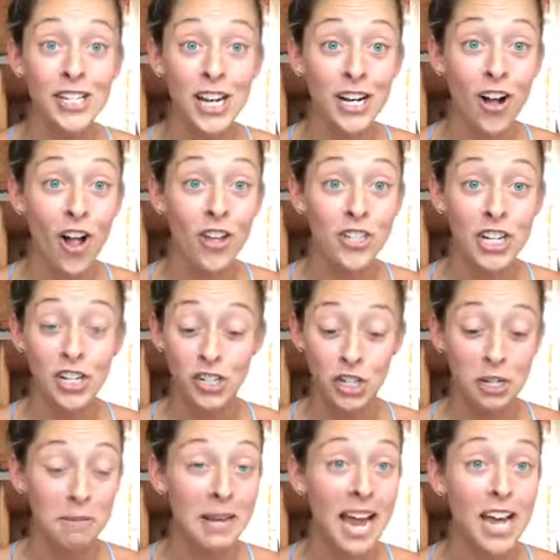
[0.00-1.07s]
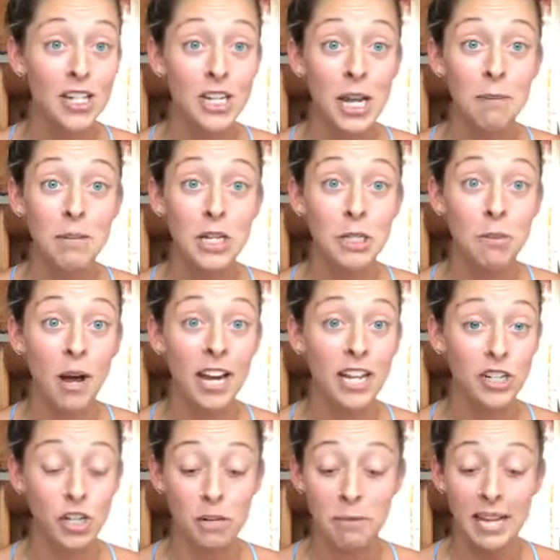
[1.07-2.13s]
Shakeology, it shouldn't be hashtag Beachbody,
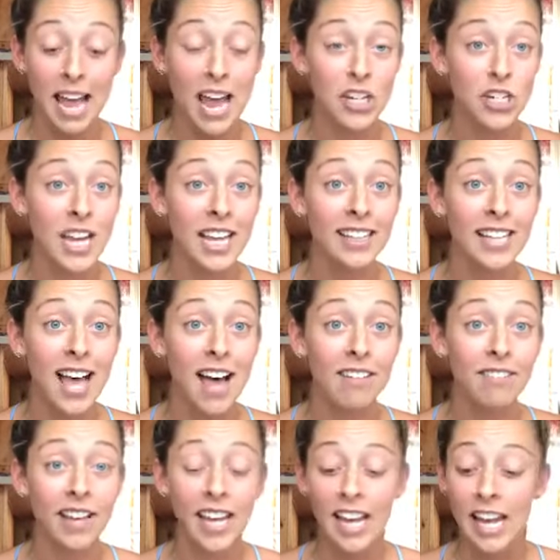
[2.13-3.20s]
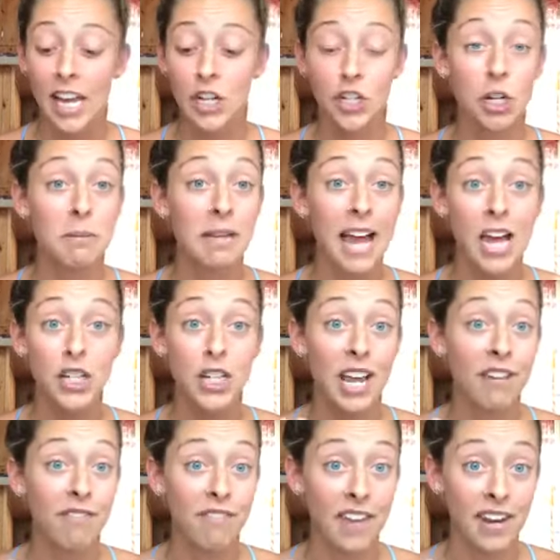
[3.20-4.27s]
it shouldn't be hashtag love, it shouldn't be
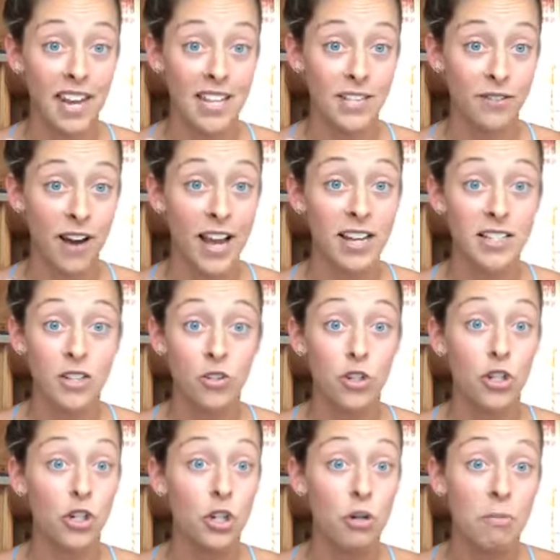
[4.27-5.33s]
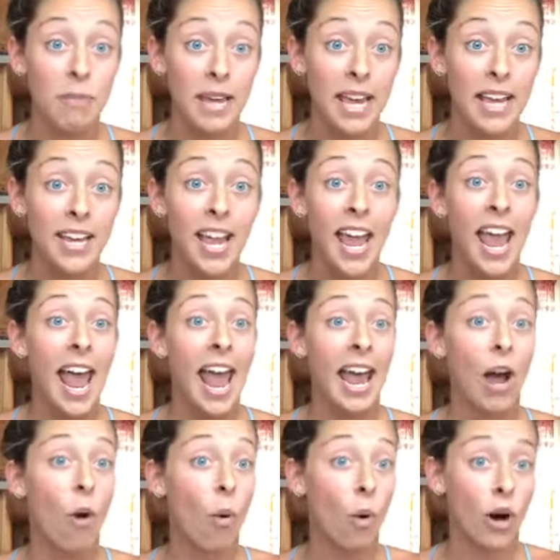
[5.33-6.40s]
hashtag fitness, right? Because those are too big,
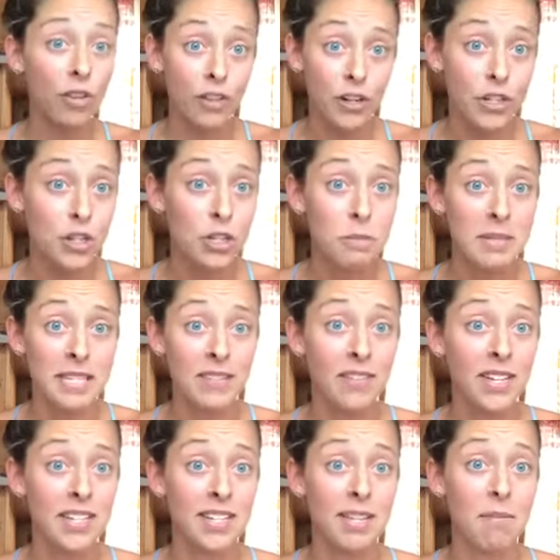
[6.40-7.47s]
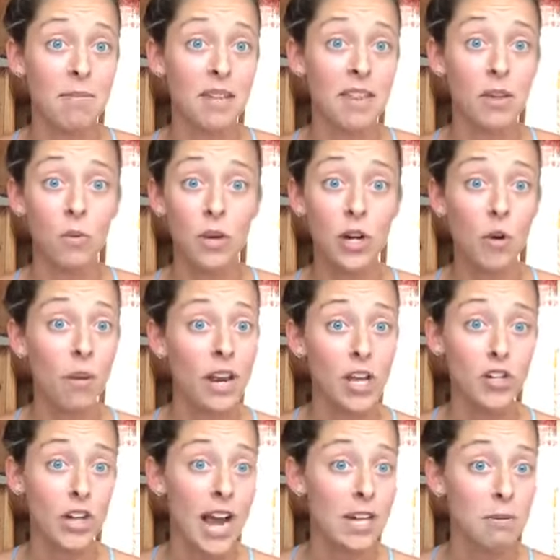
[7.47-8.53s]
or they're too specific to something that we don't want to
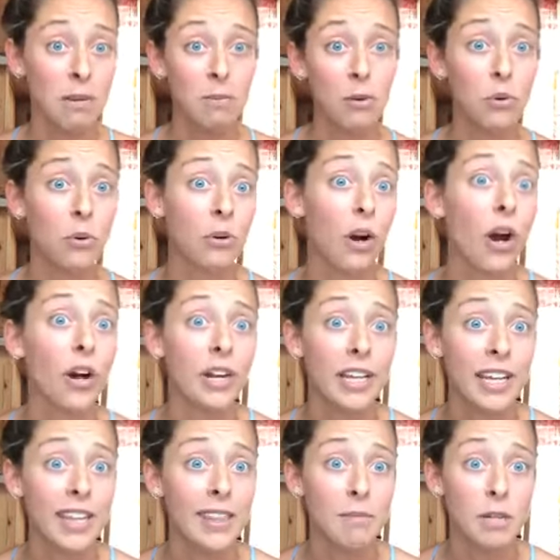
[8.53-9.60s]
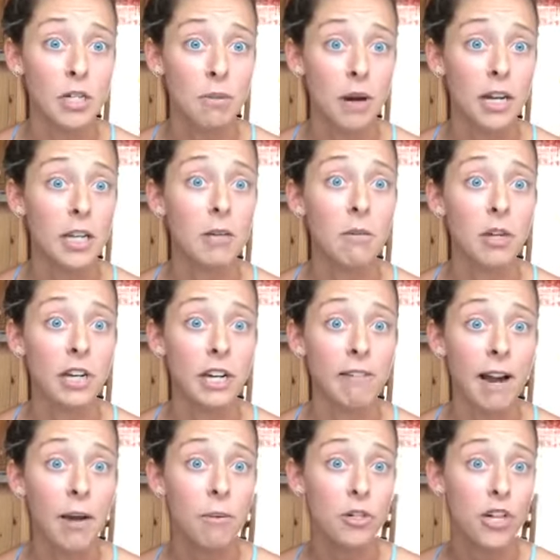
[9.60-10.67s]
attract people who are already in the Beachbody
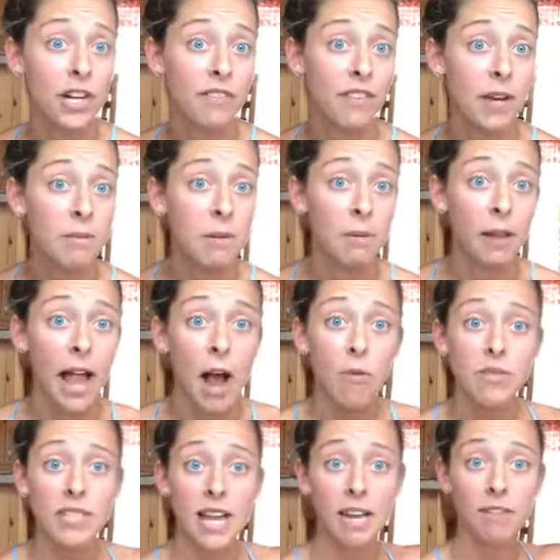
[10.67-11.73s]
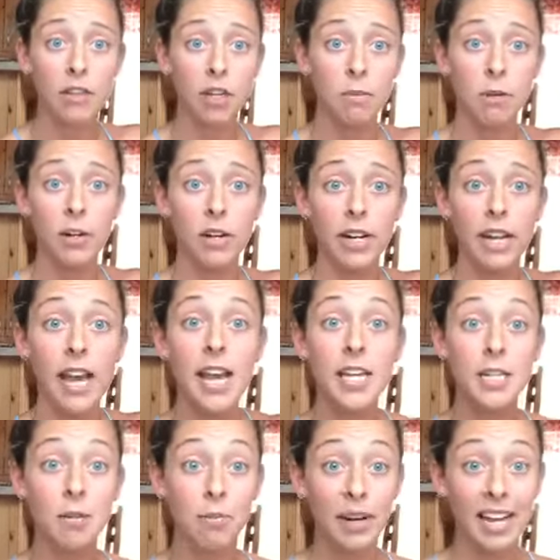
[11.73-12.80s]
community, right? We're trying to find people outside of the community
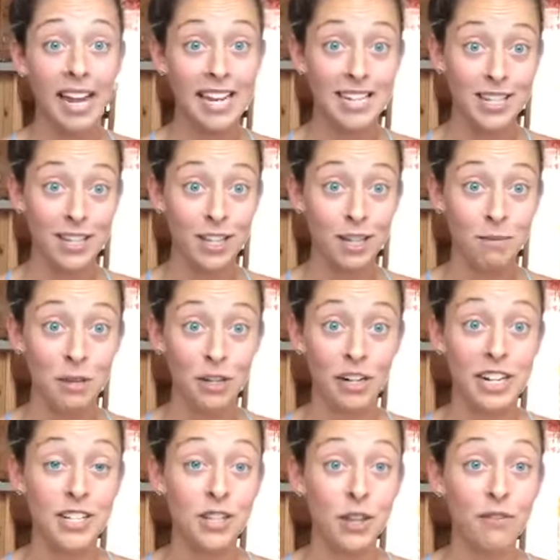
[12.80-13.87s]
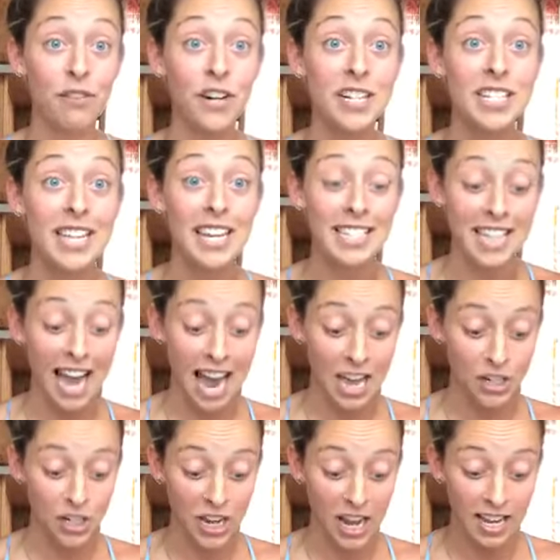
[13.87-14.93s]
to bring into the community. So the first thing is
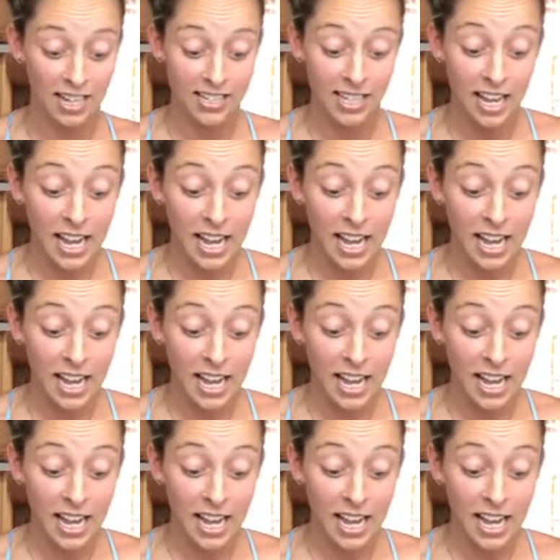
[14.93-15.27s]
hashtags.